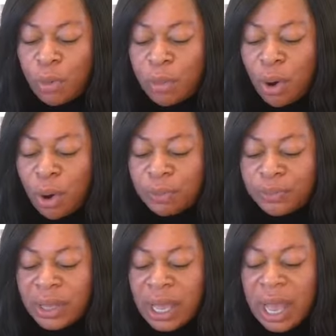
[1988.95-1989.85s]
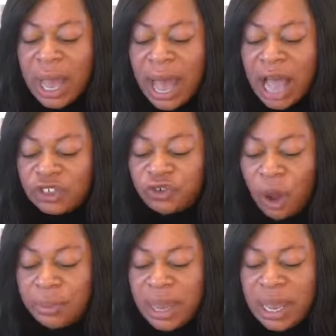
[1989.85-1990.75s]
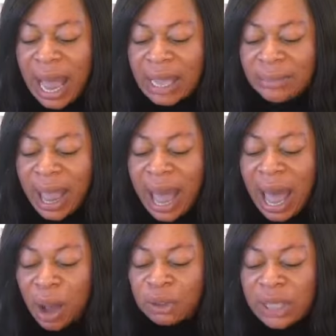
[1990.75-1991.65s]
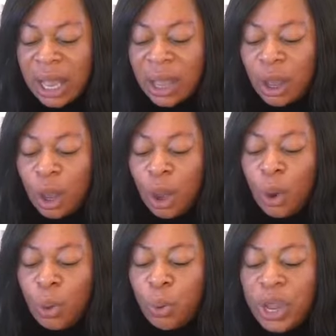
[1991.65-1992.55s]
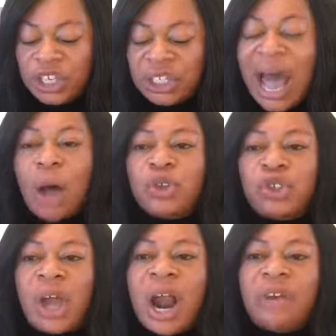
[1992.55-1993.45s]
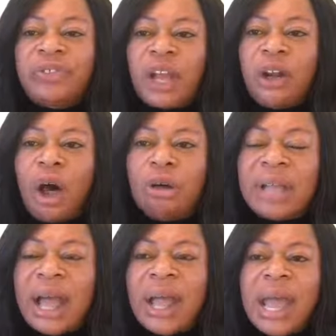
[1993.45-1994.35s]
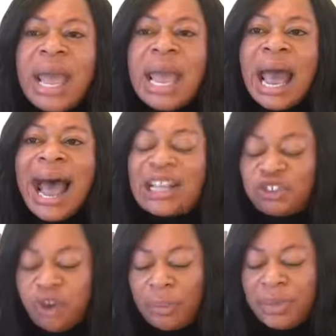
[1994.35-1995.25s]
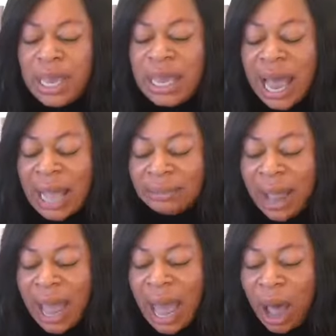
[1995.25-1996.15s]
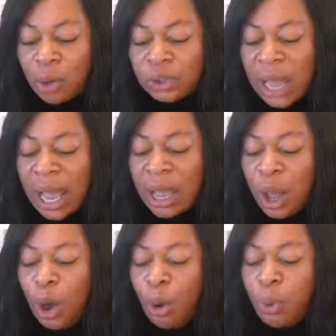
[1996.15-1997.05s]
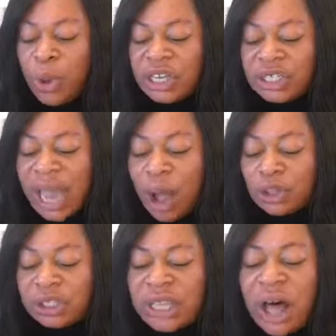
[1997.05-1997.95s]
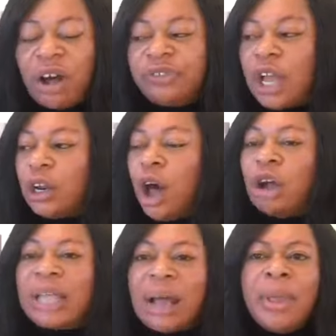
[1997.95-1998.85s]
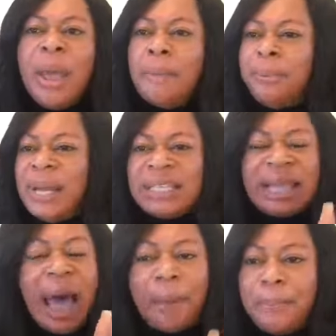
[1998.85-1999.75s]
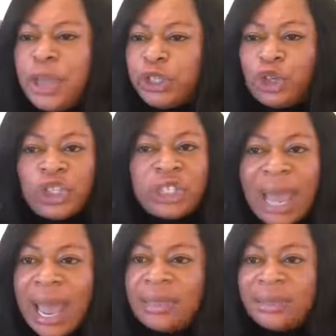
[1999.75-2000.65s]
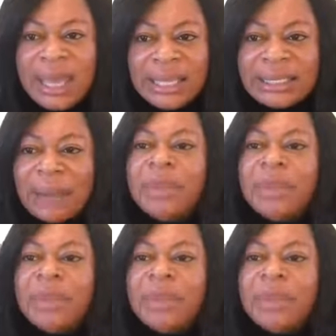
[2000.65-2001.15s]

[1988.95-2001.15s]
Lord. As for me and my house, we shall serve the Lord. As for me and my house, we shall serve the Lord. Please help me to share this.